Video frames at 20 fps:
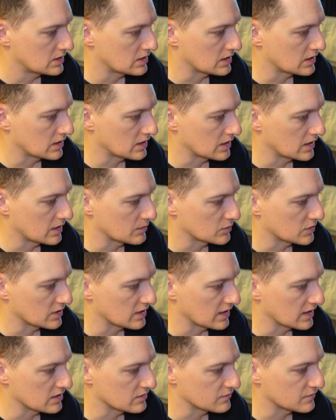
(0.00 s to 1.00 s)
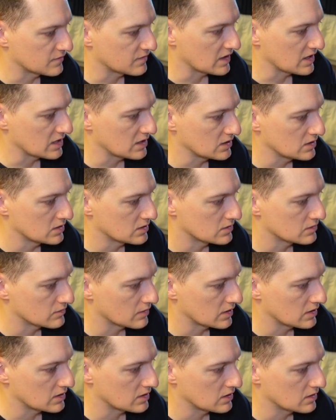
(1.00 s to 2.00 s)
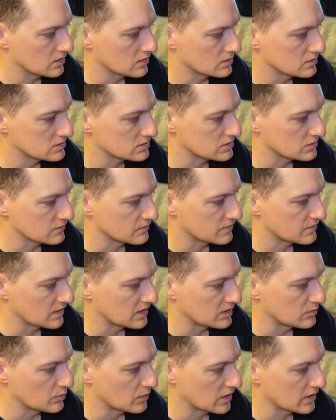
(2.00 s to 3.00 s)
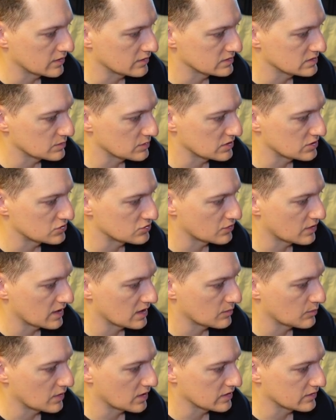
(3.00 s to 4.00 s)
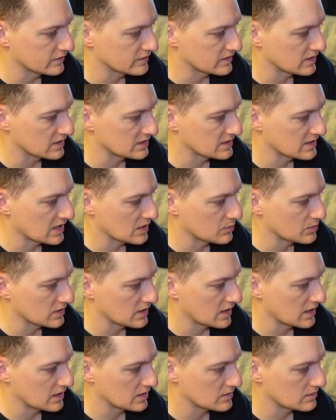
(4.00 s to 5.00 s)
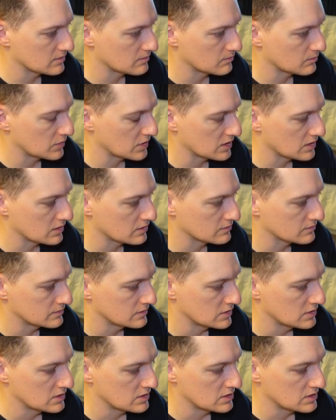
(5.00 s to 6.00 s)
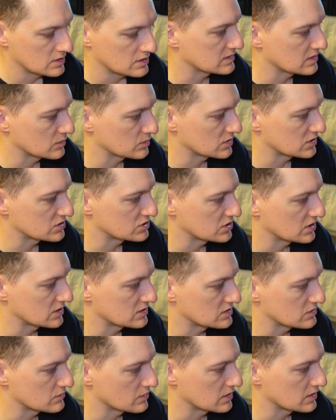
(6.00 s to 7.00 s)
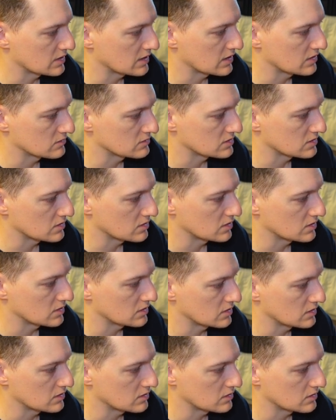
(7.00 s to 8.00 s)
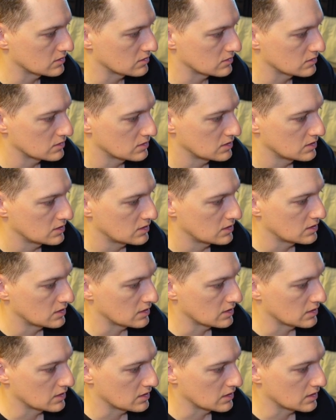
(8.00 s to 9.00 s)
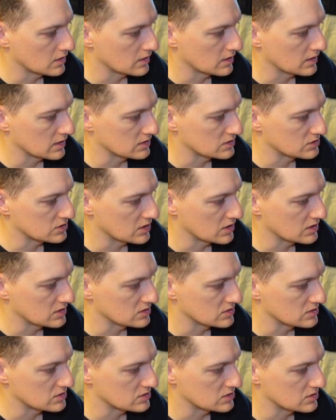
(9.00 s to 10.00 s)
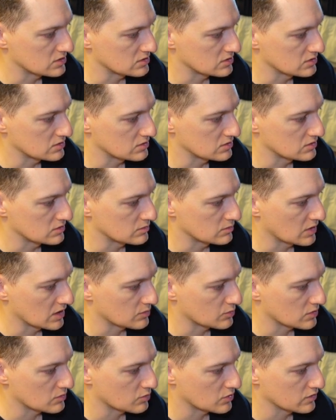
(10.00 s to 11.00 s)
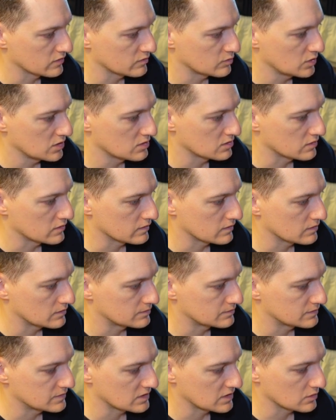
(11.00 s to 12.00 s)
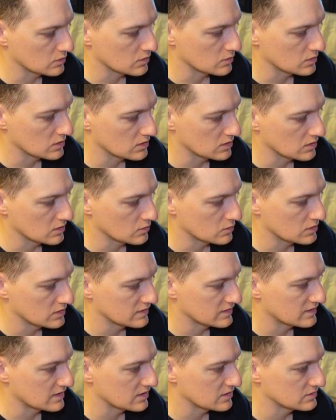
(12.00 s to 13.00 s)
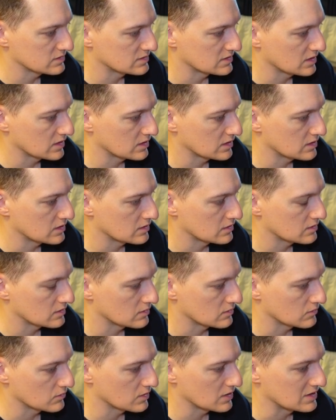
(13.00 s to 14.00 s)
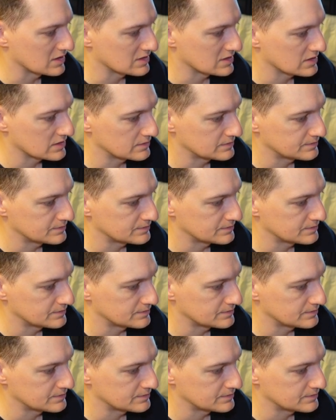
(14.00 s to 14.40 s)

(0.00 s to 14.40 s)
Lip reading: I'm going to add a fade right here. So fade Bottles. I'm going to drag Bottles on top of that. Bing. So I'm going to change it right now to audio and change it to MacBook Pro speakers. That way we can hear what it sounds like. Great.